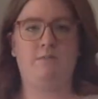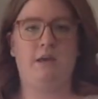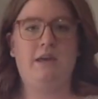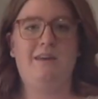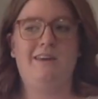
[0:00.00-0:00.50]

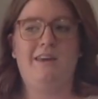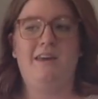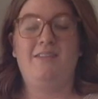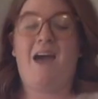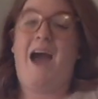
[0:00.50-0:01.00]
me
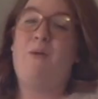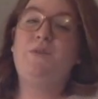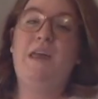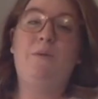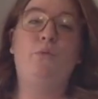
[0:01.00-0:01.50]
that I was
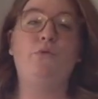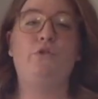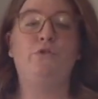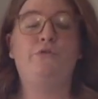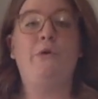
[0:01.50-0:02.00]
able to
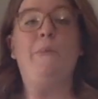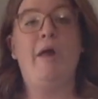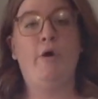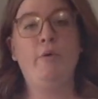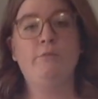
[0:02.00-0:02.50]
do from
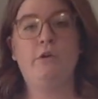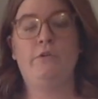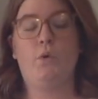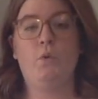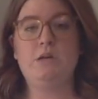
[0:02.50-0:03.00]
my home during
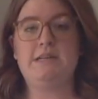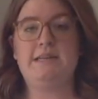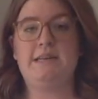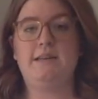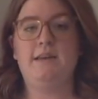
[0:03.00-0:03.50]
the
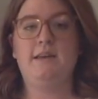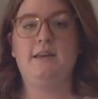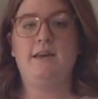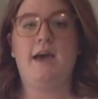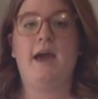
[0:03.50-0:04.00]
quarantine.
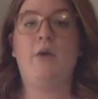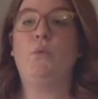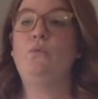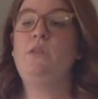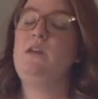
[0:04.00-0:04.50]
I
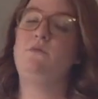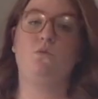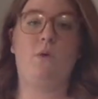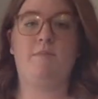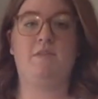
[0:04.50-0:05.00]
only
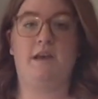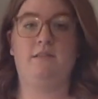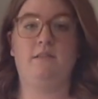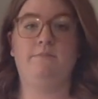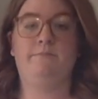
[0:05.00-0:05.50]
used
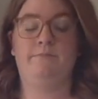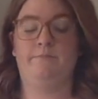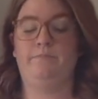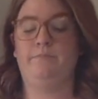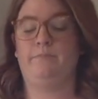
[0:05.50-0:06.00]
websites.
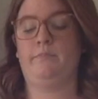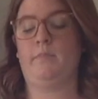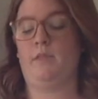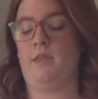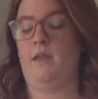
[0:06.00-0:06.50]

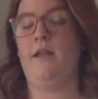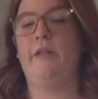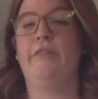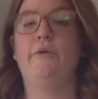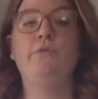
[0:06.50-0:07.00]

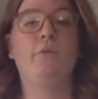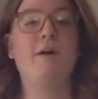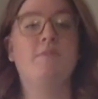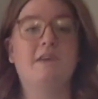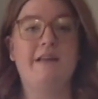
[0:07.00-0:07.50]
Those
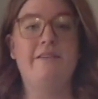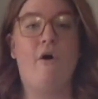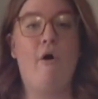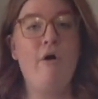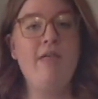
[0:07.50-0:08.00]
websites
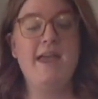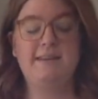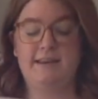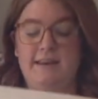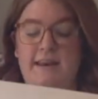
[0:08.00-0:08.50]
all
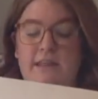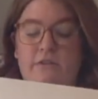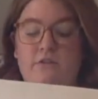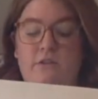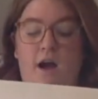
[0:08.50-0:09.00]
ended in
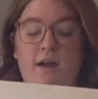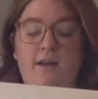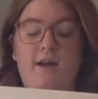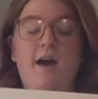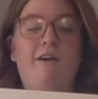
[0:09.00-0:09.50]
either
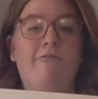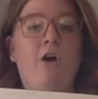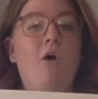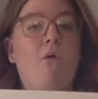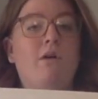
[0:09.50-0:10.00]
.gov
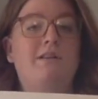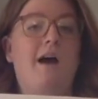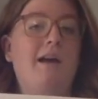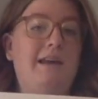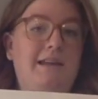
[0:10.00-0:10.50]
or
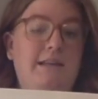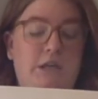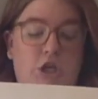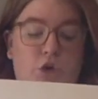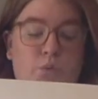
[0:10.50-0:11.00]
.edu.